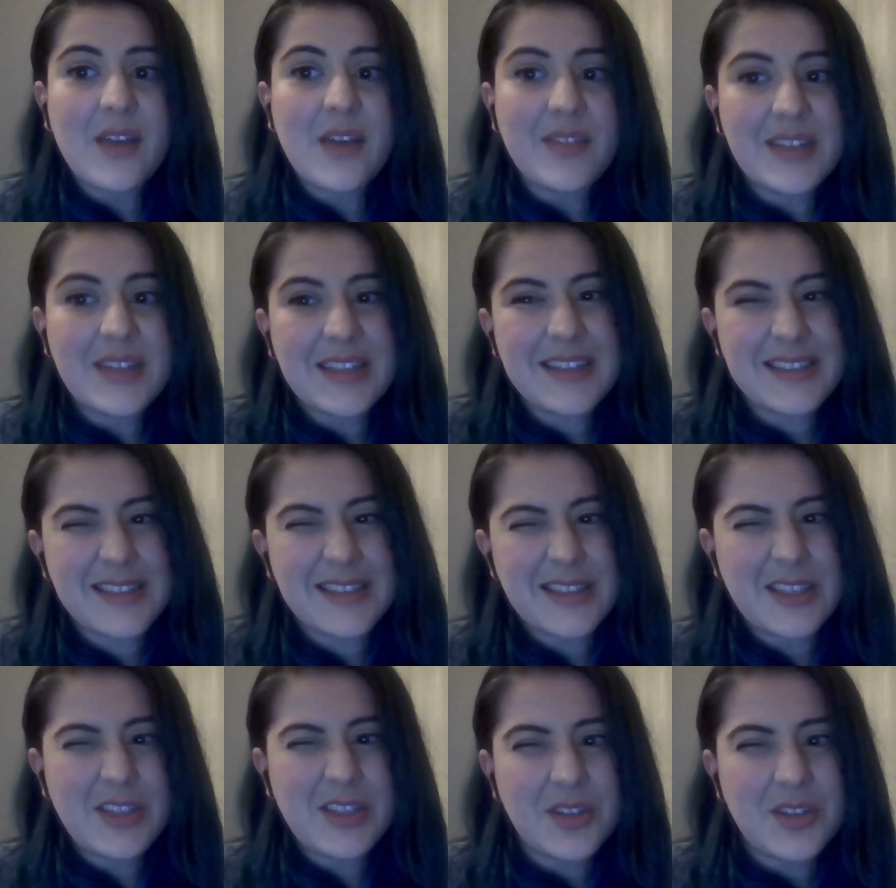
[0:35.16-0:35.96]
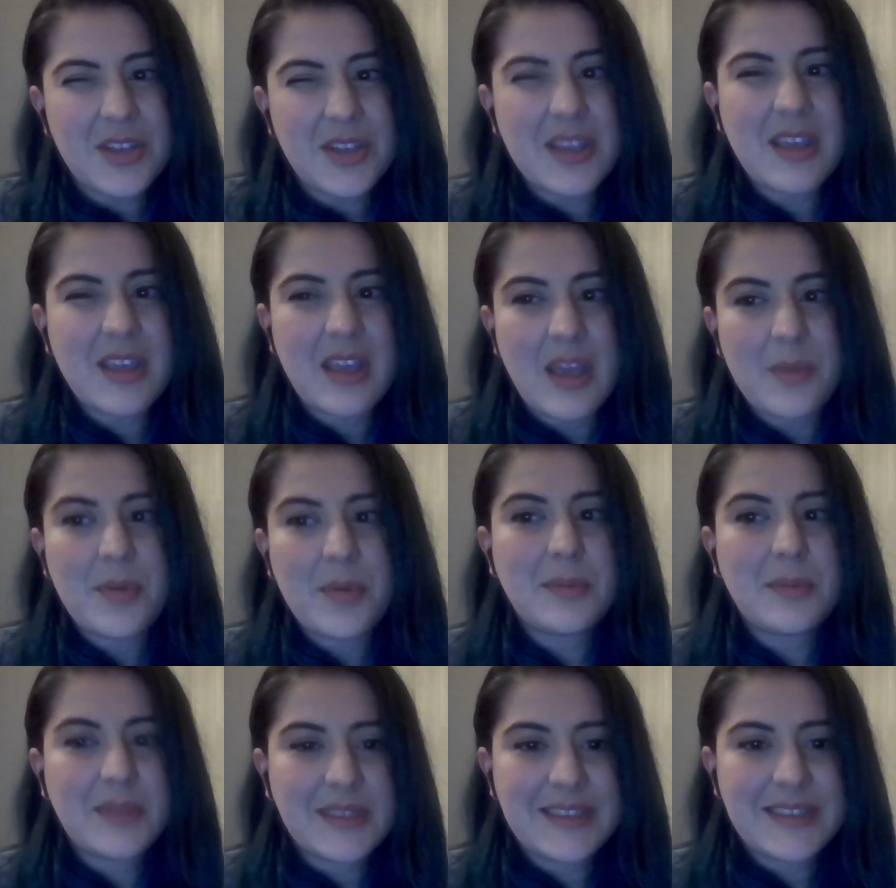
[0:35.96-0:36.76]
with its unique
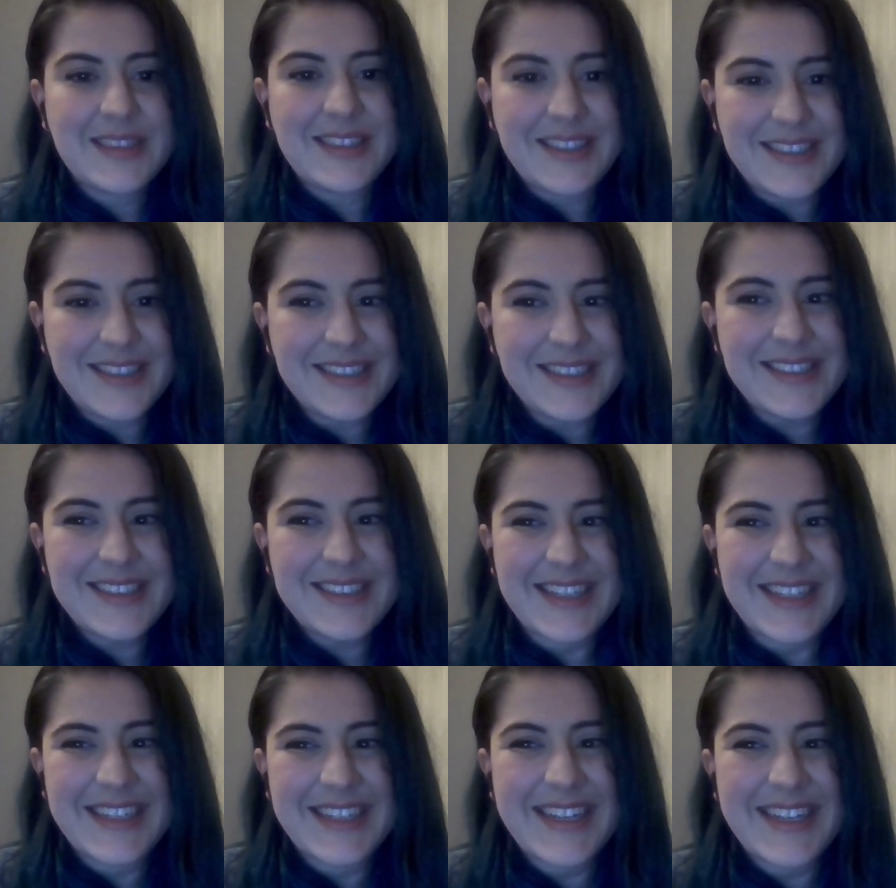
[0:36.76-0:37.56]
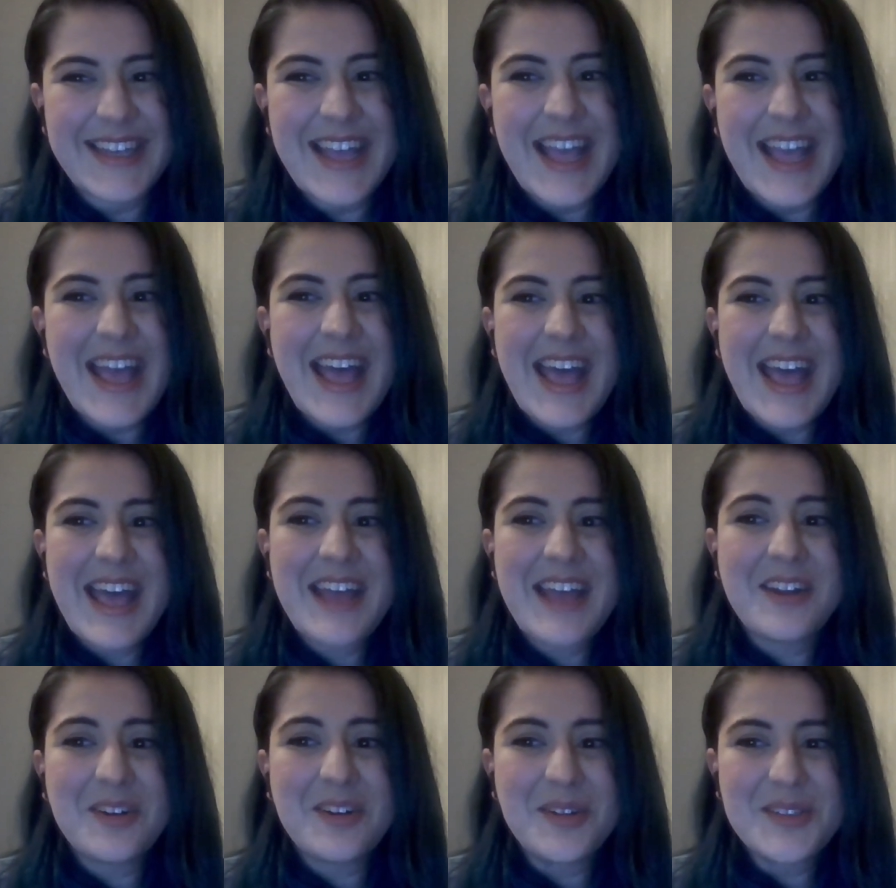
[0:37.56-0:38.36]
capabilities.
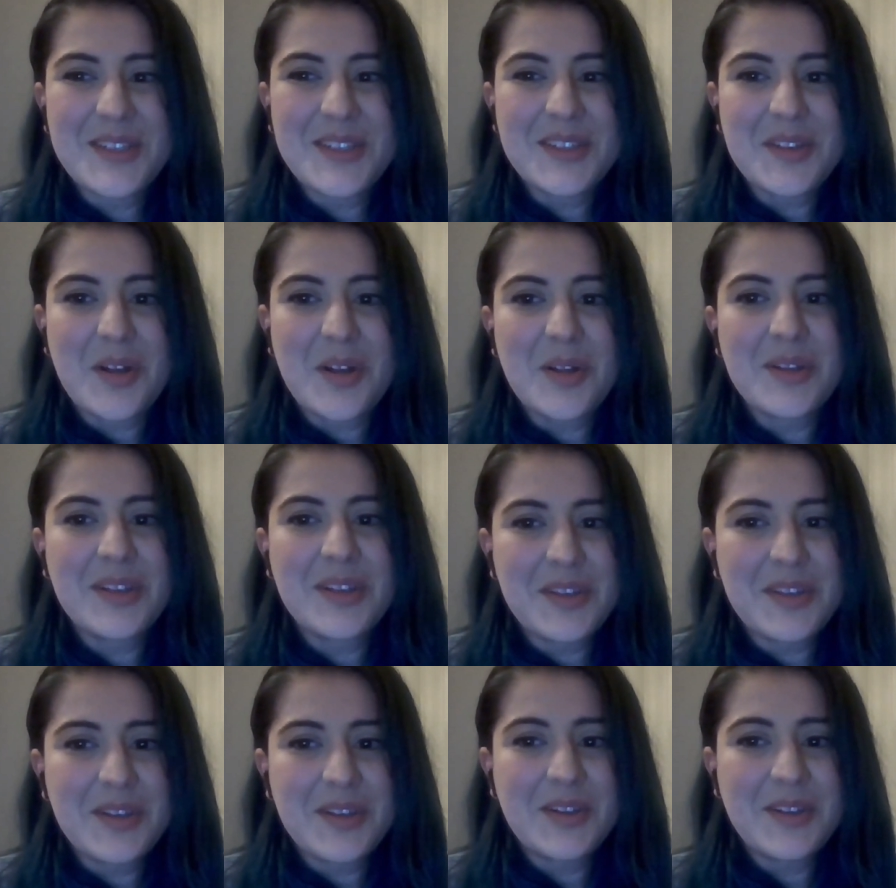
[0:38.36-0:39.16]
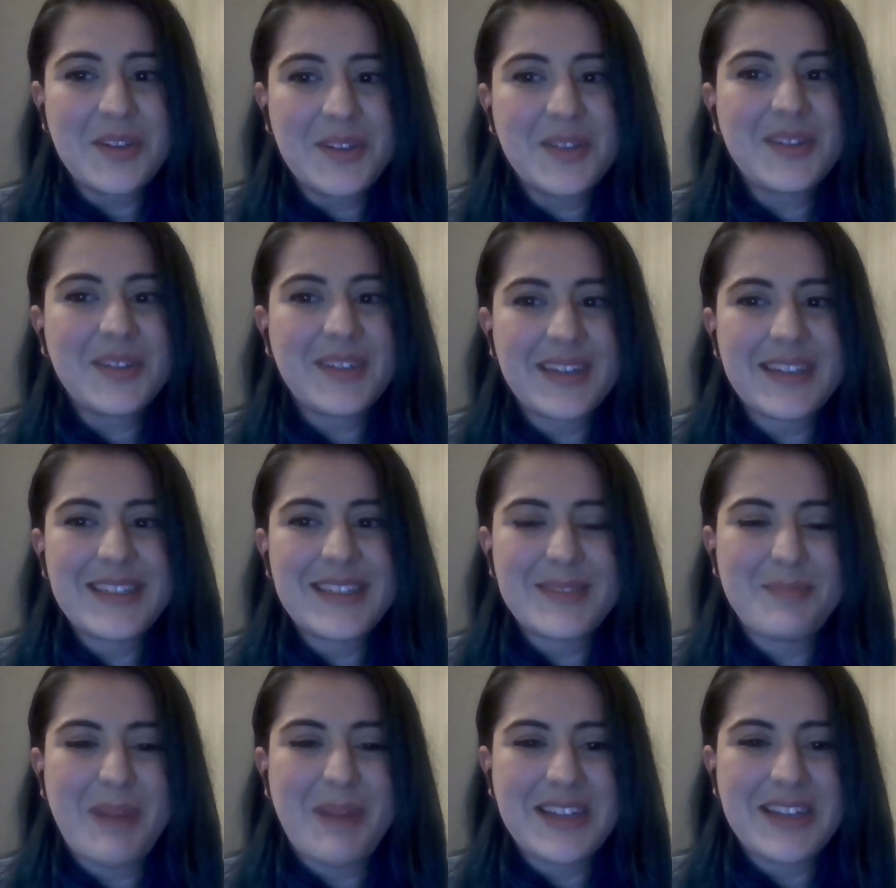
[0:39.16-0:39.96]
And also talking to you
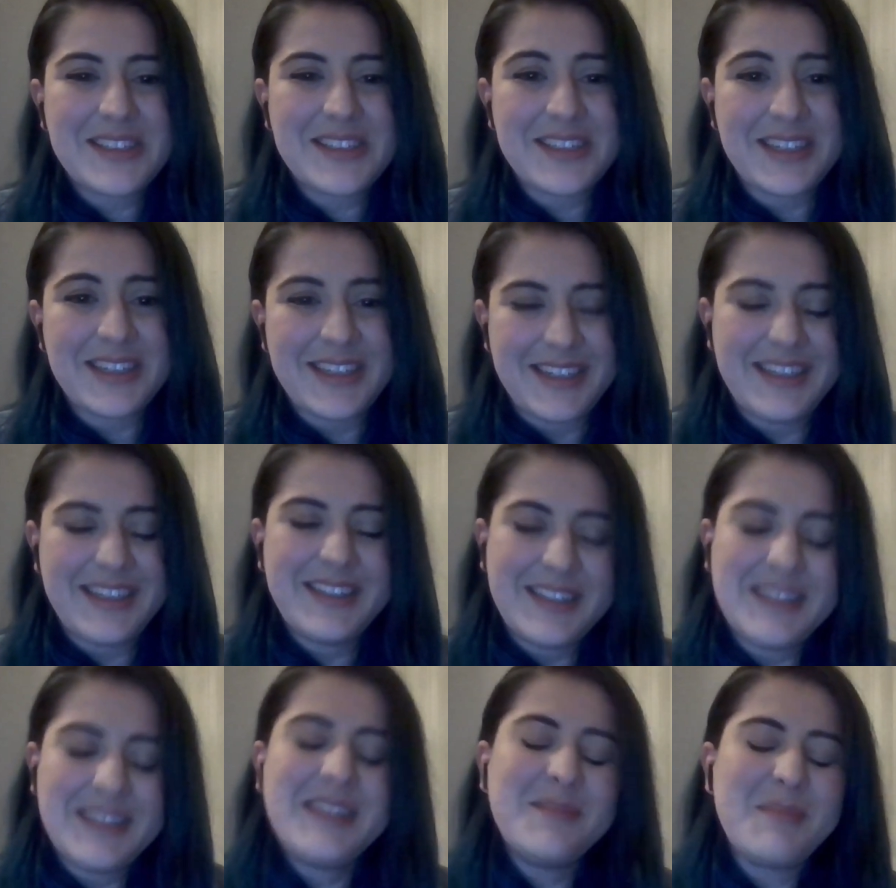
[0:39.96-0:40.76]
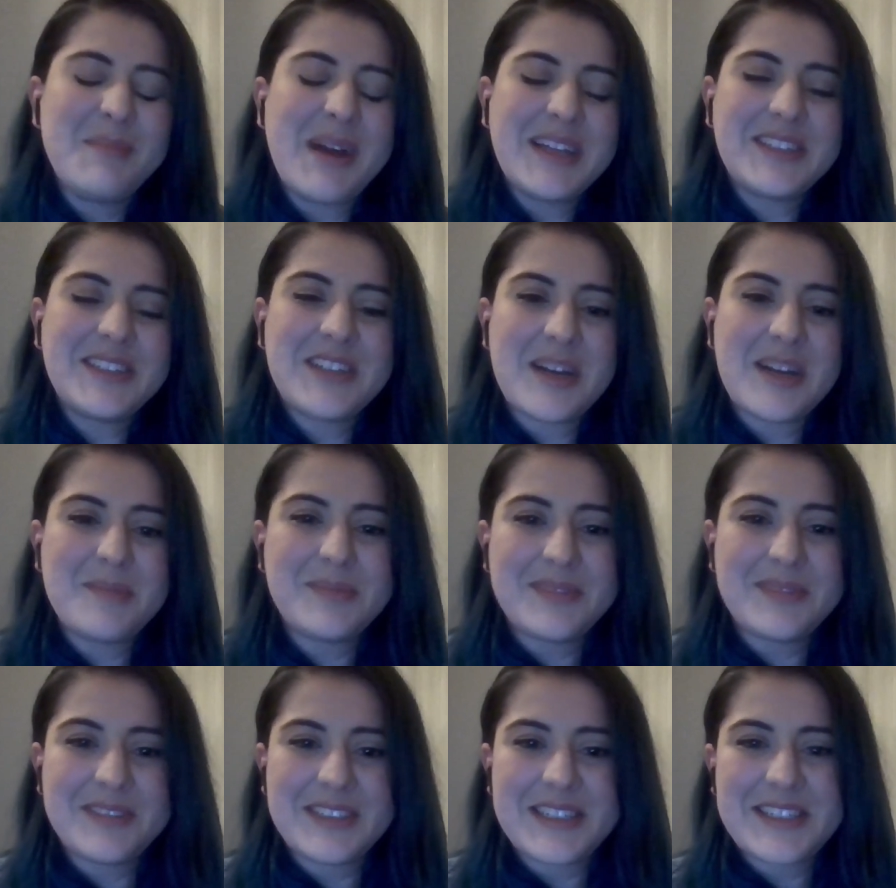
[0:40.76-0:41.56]
is in my job
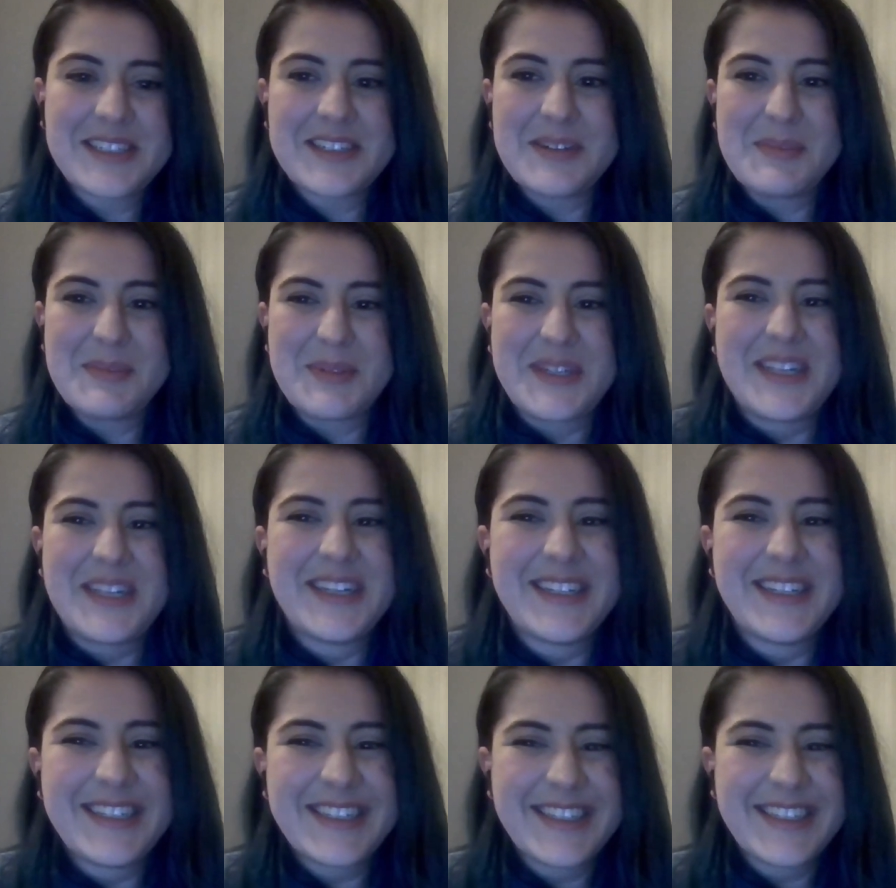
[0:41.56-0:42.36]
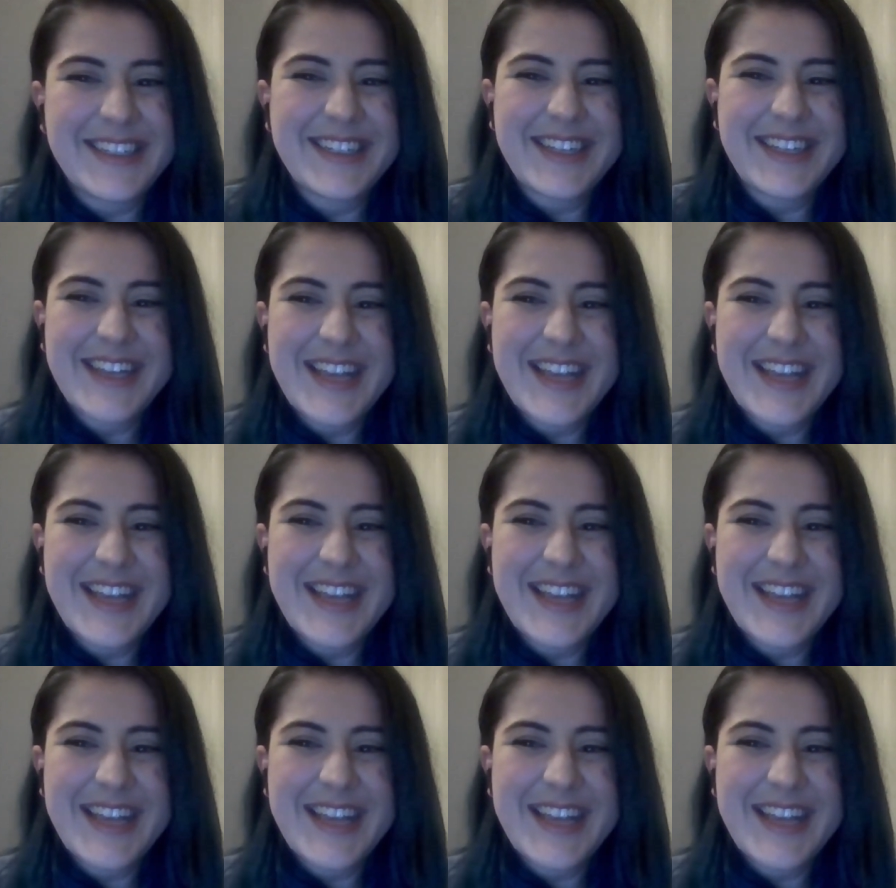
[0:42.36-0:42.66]
description.